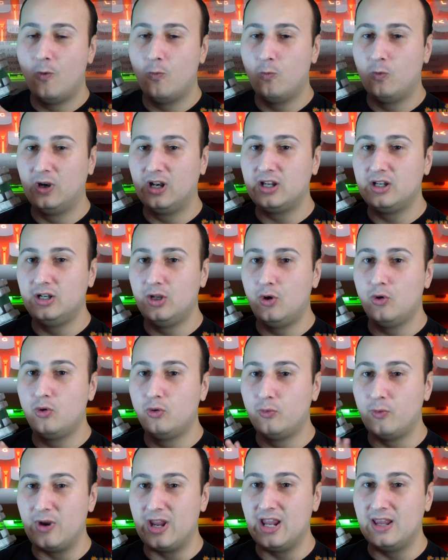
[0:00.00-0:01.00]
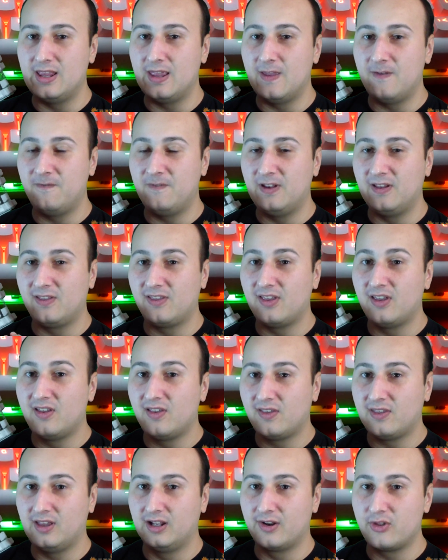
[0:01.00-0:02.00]
will glow green if it's
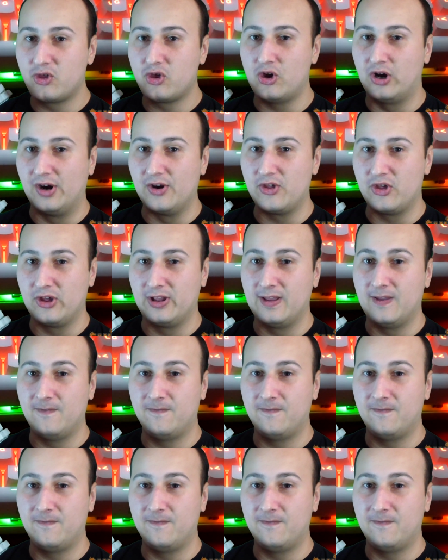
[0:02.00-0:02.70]
still charging.